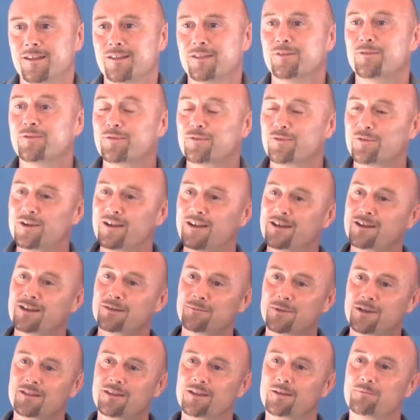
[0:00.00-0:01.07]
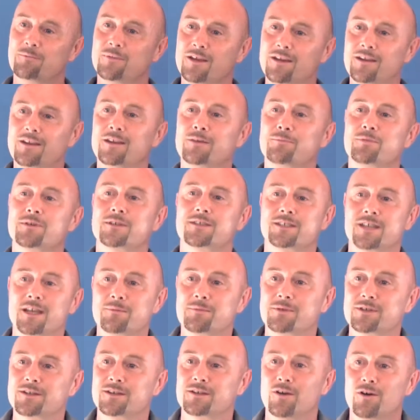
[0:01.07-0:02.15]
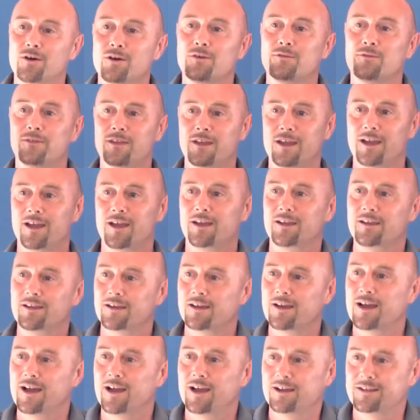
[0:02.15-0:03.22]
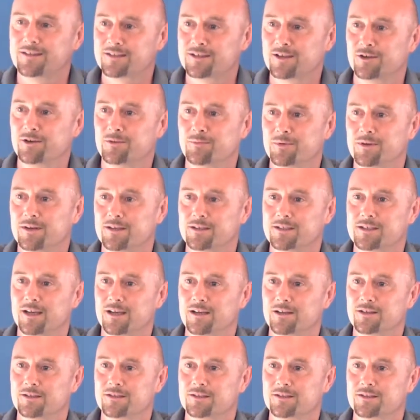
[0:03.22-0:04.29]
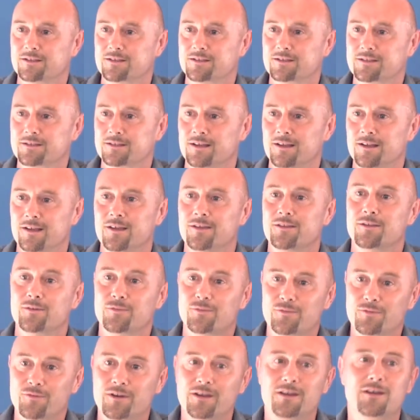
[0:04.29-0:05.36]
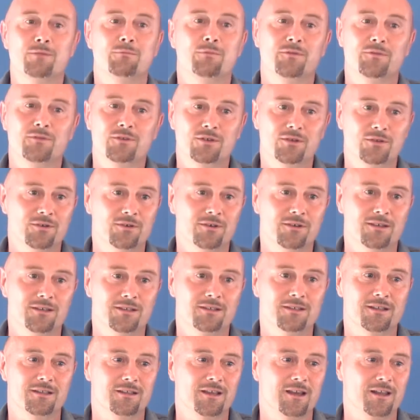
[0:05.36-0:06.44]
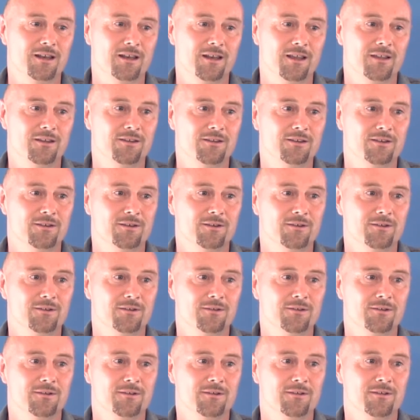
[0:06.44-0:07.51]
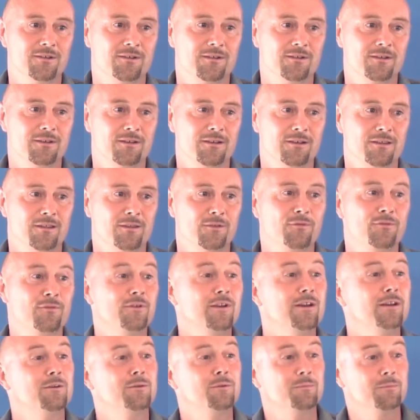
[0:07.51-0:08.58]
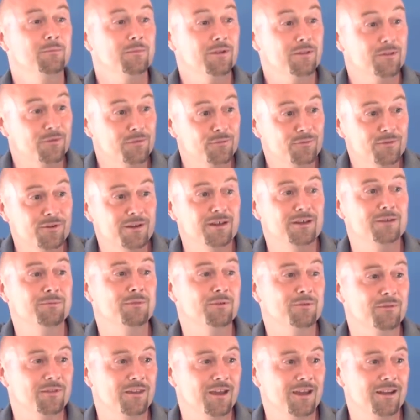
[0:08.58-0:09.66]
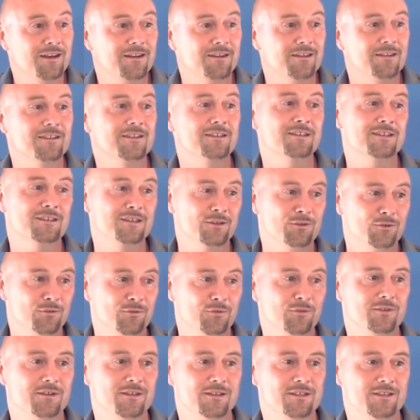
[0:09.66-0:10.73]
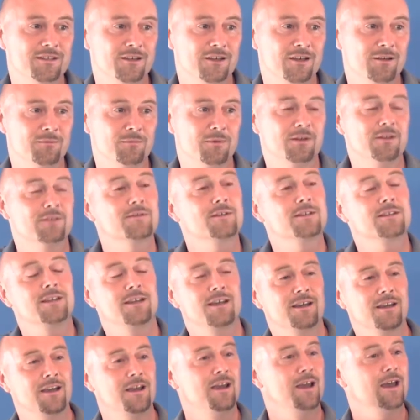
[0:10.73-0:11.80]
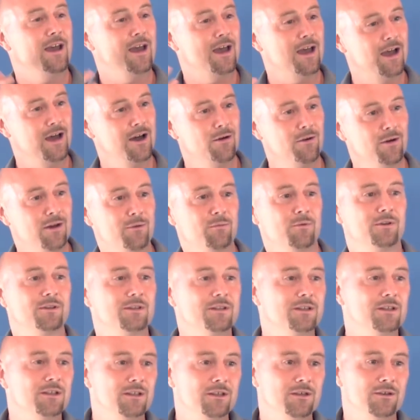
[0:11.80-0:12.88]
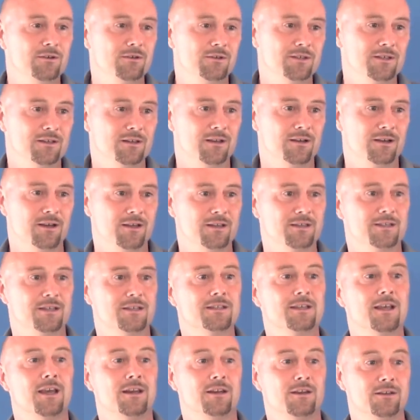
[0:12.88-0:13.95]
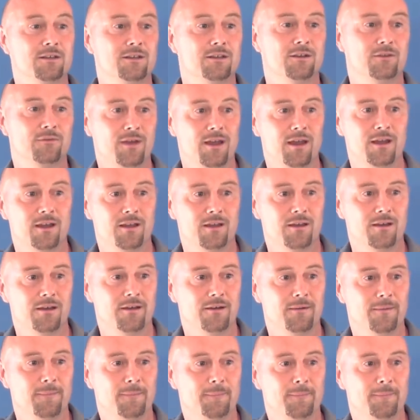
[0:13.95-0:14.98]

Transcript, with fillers: The freedom in the immediate perception of the anger as open intelligence, the freedom of choice that that led to, The freedom, the freedom of then the skillful discernment of seeing how I wanted to utilize this energy of anger,